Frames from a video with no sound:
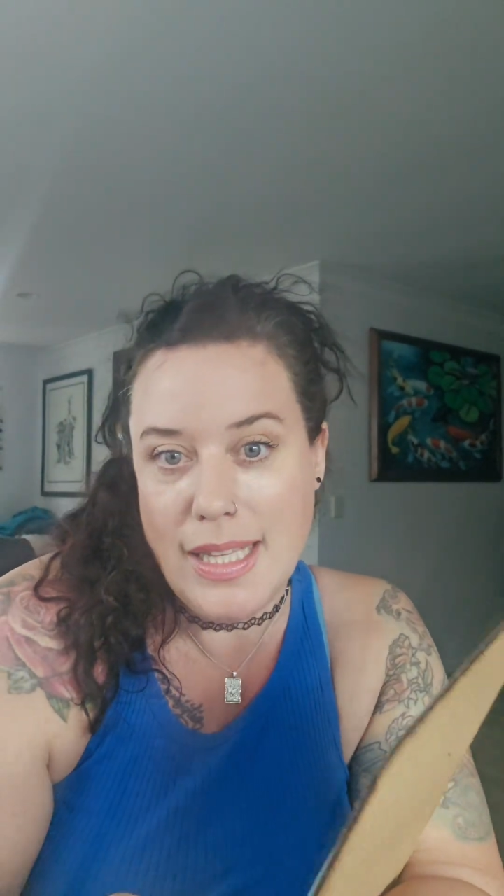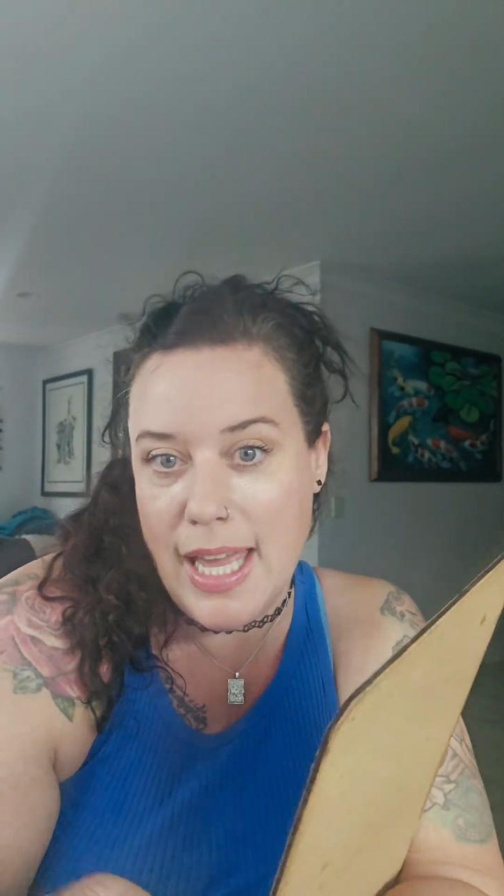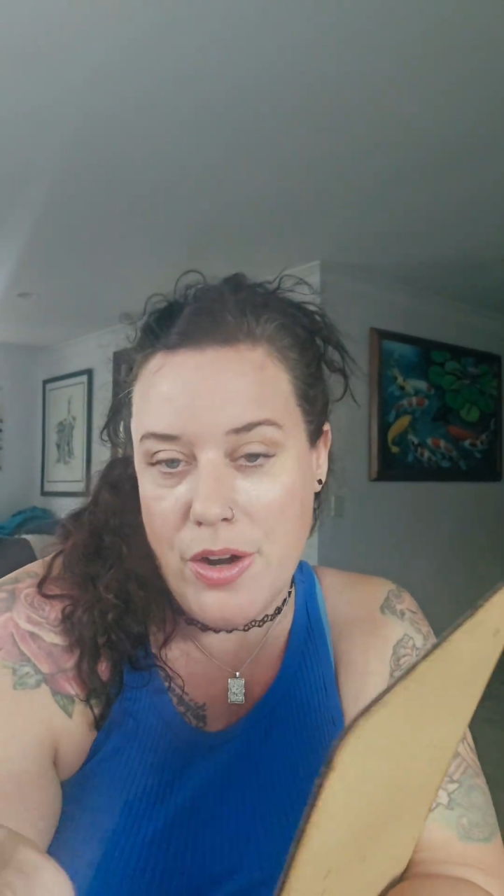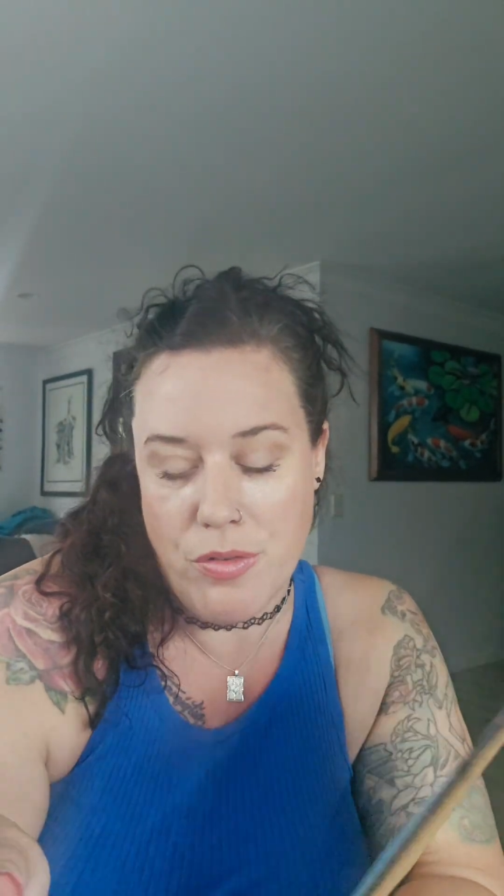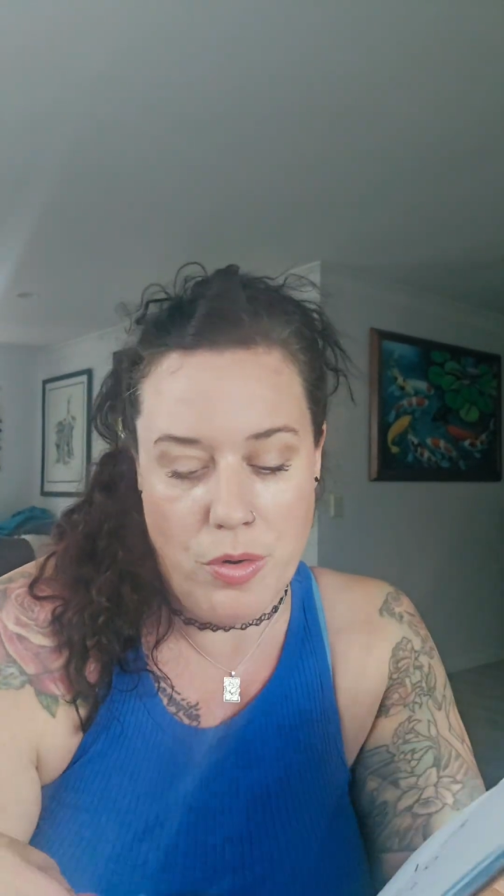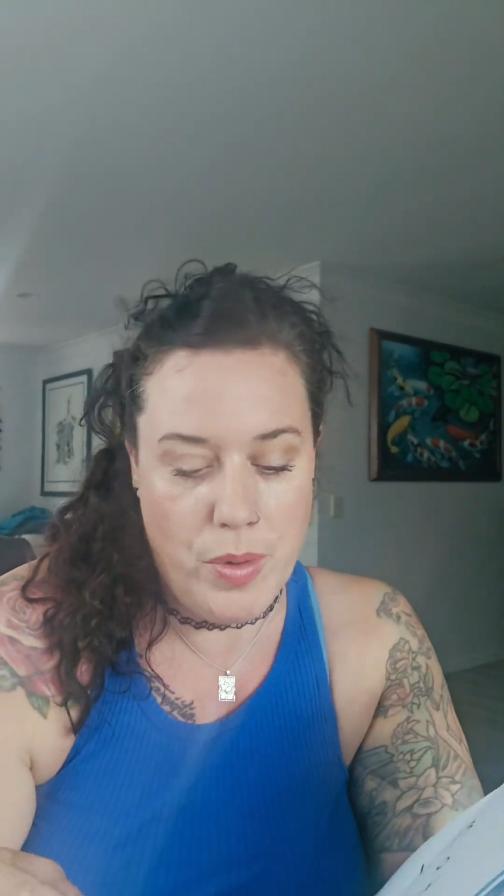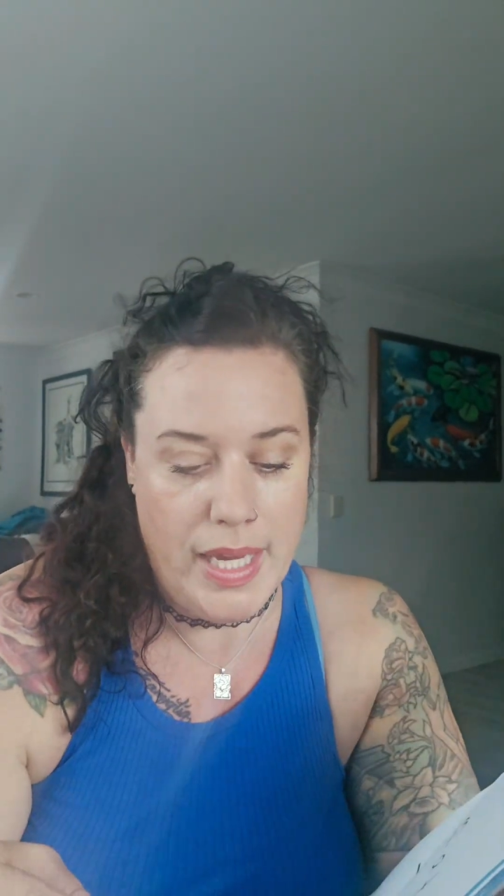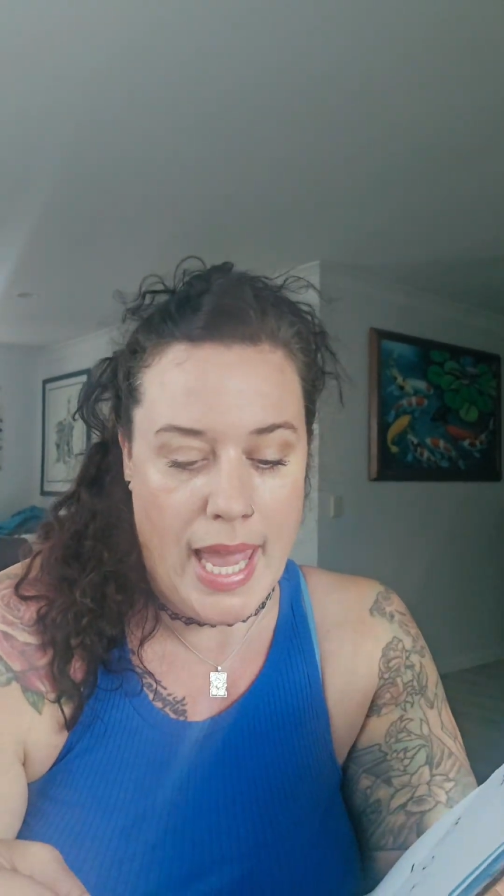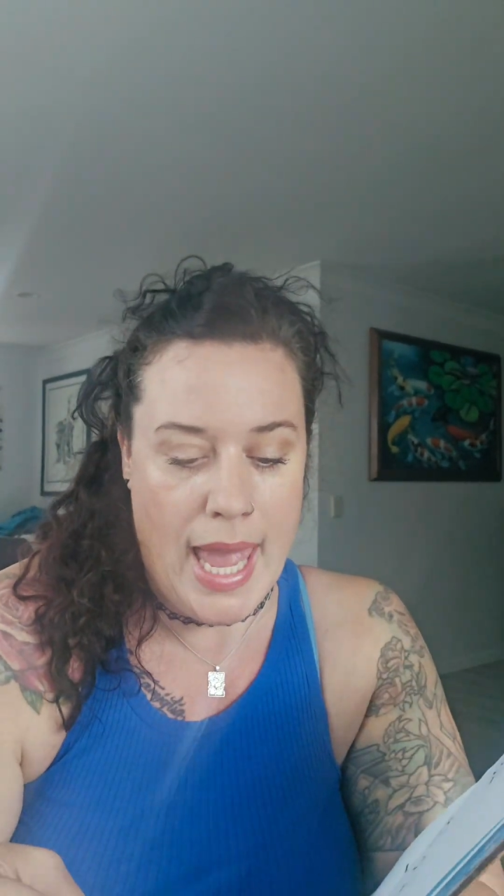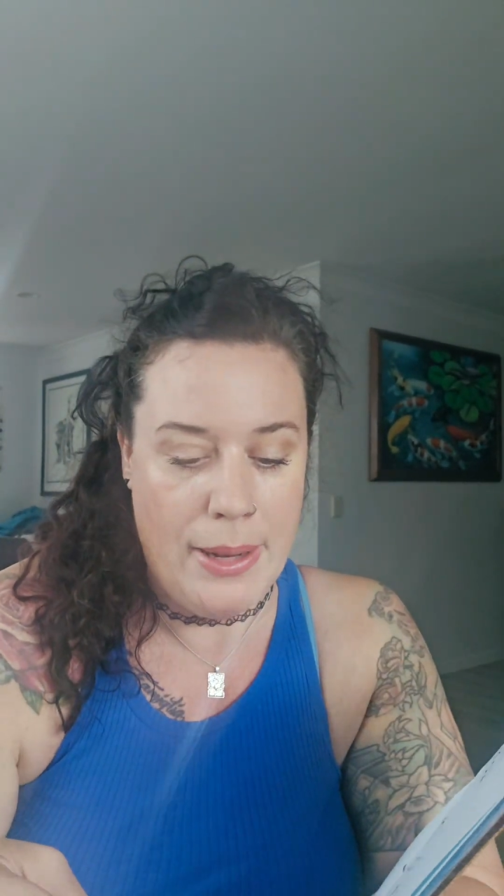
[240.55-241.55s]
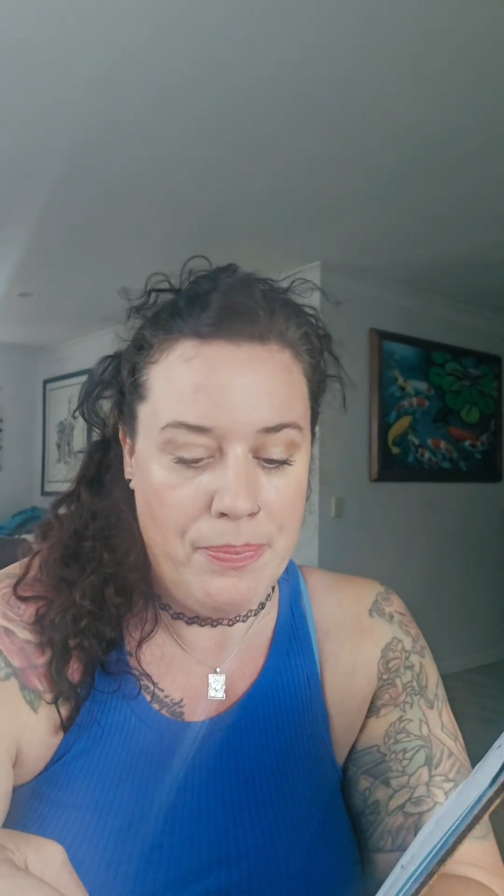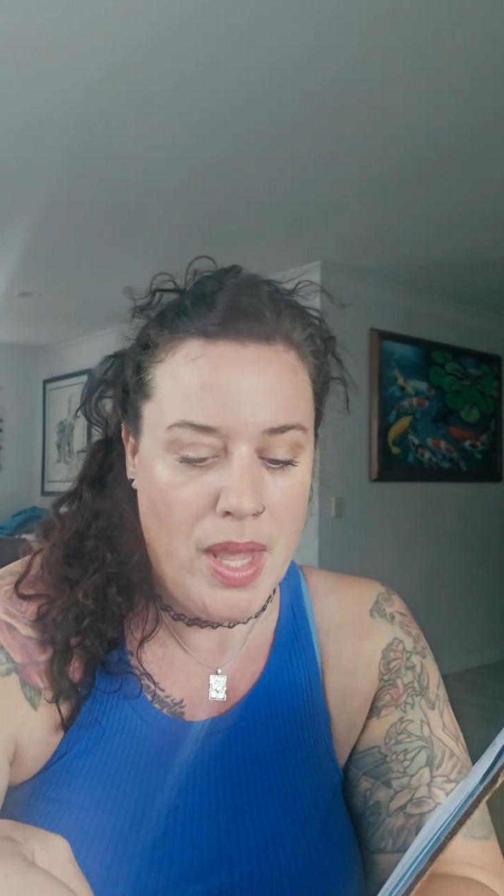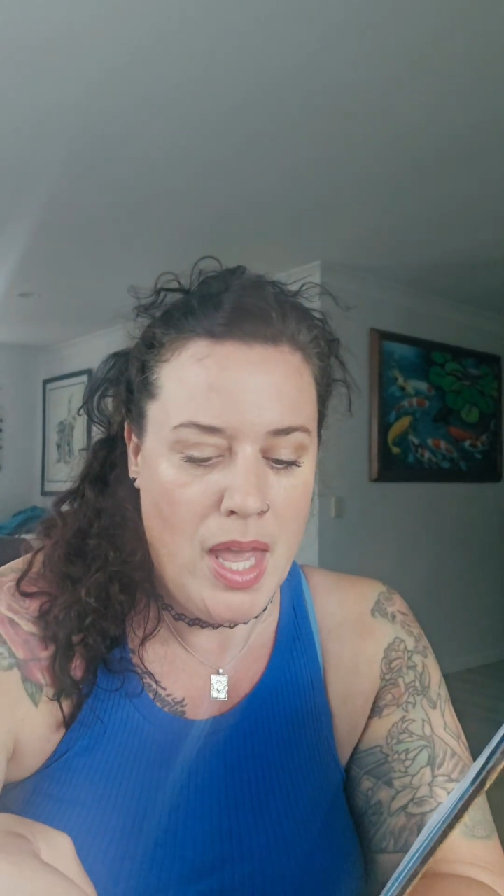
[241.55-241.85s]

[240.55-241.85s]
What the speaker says: later on we can.